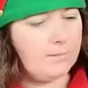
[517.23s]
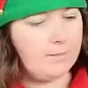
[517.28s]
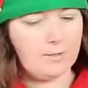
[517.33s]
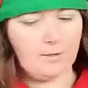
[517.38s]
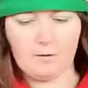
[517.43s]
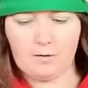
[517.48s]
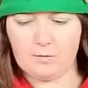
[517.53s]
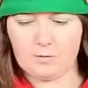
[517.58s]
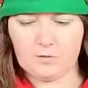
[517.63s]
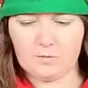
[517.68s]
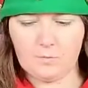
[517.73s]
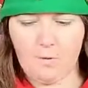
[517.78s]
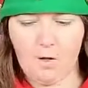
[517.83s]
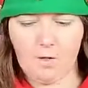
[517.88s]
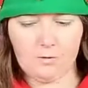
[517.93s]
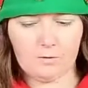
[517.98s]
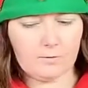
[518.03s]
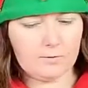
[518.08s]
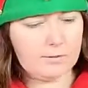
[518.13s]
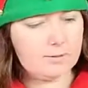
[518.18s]
a little
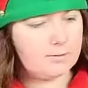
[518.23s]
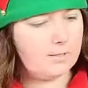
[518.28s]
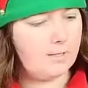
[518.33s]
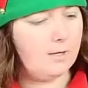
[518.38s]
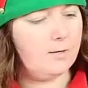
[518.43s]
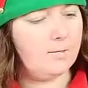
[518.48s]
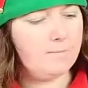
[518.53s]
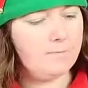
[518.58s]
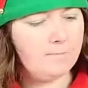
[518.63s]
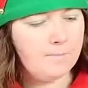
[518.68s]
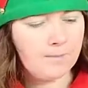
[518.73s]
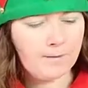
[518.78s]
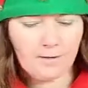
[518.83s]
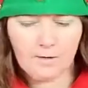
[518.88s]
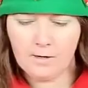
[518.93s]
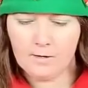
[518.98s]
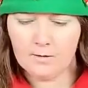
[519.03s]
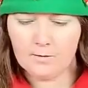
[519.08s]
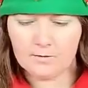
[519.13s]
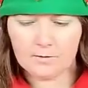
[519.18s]
smaller this time.
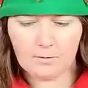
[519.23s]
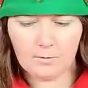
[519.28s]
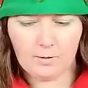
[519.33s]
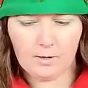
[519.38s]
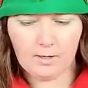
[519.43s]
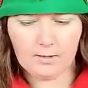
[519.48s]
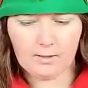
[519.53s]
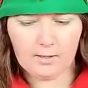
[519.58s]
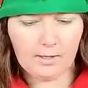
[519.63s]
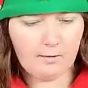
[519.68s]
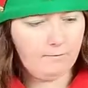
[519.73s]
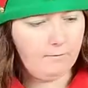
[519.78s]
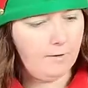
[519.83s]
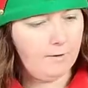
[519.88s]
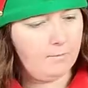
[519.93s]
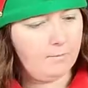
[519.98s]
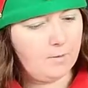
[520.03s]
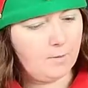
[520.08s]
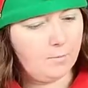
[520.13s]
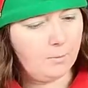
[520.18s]
So I gave
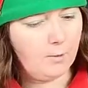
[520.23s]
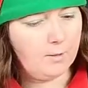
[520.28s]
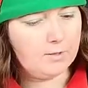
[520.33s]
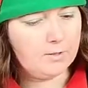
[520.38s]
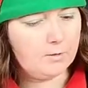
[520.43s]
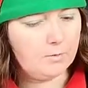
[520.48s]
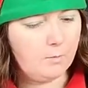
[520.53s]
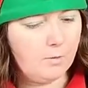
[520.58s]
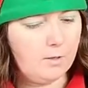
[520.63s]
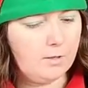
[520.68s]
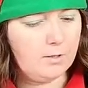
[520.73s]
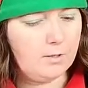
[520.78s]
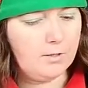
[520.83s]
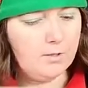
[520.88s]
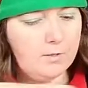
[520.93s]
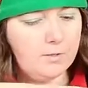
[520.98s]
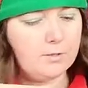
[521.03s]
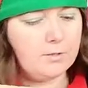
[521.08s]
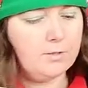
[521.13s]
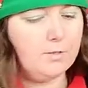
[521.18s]
him the pointed one and
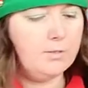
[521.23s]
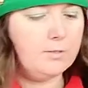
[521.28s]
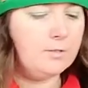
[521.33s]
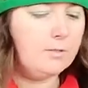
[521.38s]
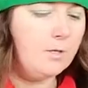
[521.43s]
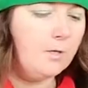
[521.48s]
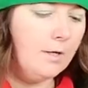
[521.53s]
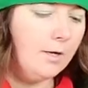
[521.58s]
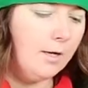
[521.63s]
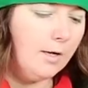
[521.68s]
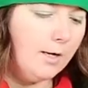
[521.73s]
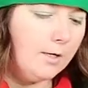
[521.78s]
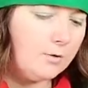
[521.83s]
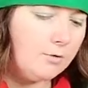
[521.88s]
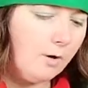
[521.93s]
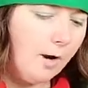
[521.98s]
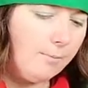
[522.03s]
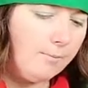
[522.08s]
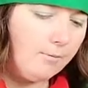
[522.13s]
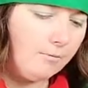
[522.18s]
he just needs a
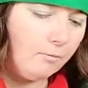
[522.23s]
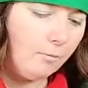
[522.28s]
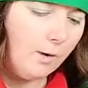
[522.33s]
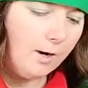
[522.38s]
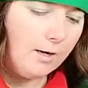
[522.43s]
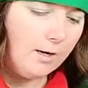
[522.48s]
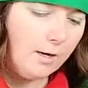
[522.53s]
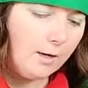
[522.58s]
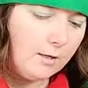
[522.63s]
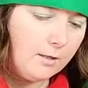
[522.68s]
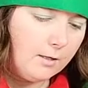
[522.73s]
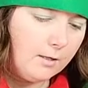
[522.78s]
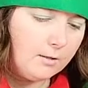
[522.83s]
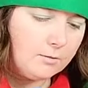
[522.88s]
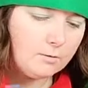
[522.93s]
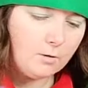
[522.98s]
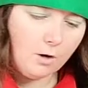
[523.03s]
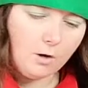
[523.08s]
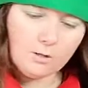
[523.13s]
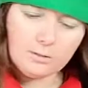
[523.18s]
drop of white and he
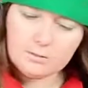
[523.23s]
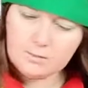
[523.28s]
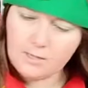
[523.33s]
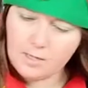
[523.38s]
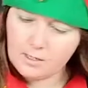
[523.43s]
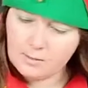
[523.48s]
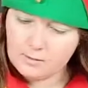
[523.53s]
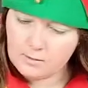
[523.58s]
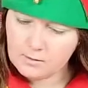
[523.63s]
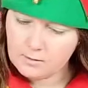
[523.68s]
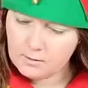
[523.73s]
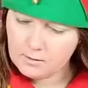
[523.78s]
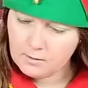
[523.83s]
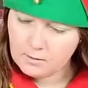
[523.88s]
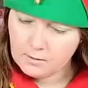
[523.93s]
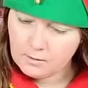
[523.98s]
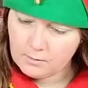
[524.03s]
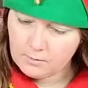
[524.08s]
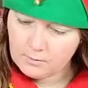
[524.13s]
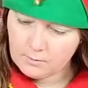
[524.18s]
is all set.
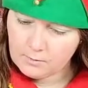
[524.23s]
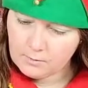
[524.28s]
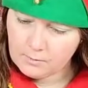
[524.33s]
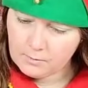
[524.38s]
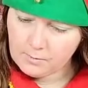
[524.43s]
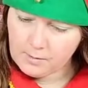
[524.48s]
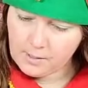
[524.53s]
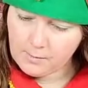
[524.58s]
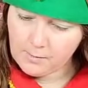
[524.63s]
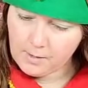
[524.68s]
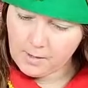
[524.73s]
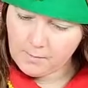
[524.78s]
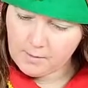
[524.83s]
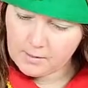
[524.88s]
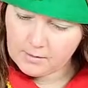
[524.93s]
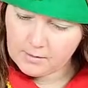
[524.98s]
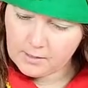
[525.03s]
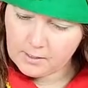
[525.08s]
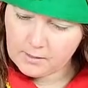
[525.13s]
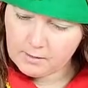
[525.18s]
Little pom-pom
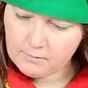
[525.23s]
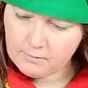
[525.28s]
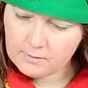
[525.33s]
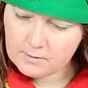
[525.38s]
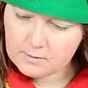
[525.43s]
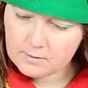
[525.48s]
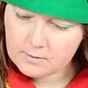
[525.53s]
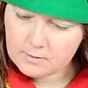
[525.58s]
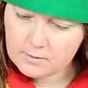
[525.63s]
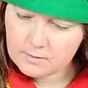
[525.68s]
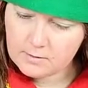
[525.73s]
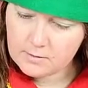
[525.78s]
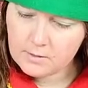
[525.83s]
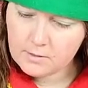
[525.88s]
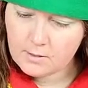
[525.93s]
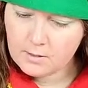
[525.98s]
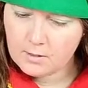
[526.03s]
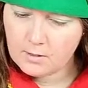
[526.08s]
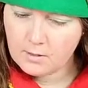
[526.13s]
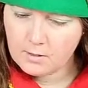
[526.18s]
at the end of his
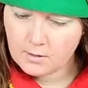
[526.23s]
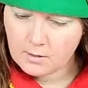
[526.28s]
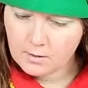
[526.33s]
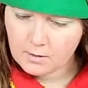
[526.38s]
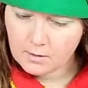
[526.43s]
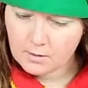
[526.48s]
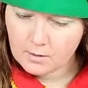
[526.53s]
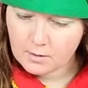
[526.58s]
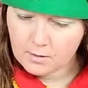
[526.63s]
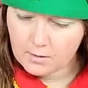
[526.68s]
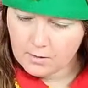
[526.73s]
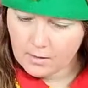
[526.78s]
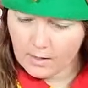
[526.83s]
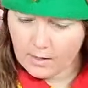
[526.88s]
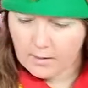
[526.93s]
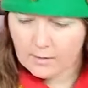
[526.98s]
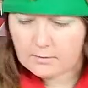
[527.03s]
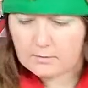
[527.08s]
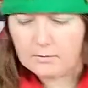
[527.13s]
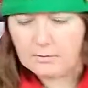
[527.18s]

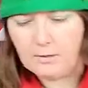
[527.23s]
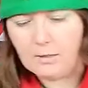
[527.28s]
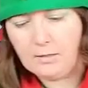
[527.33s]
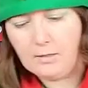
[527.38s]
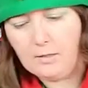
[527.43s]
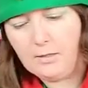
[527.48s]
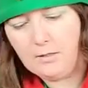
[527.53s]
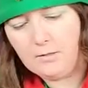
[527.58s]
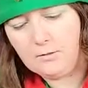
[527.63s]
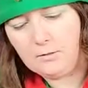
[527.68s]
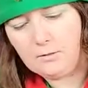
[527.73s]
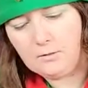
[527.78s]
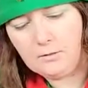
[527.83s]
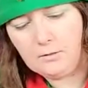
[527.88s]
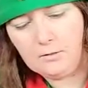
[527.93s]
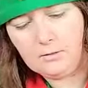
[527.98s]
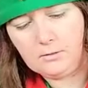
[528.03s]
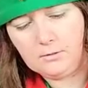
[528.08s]
hat and he is all done.